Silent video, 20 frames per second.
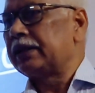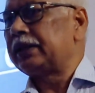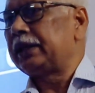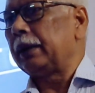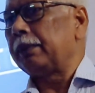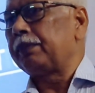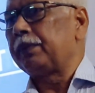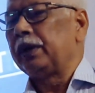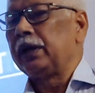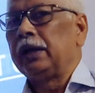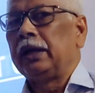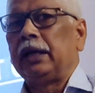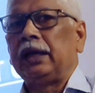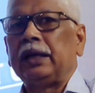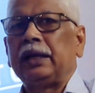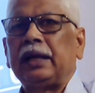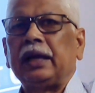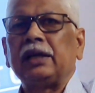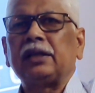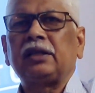except
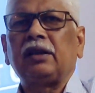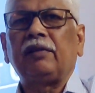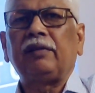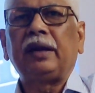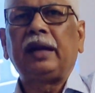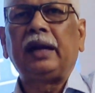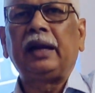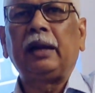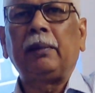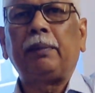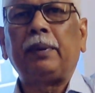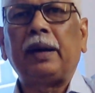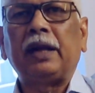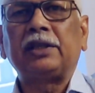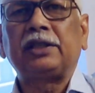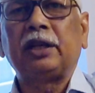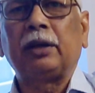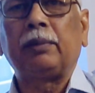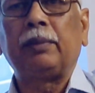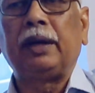in case of an
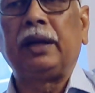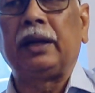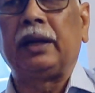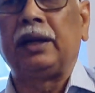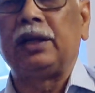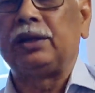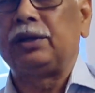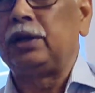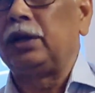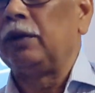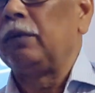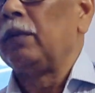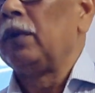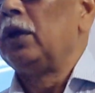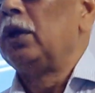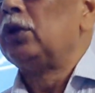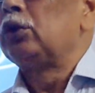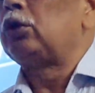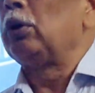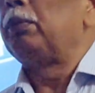anaplastic malignancy.
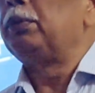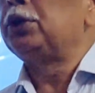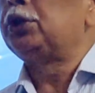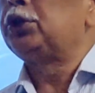So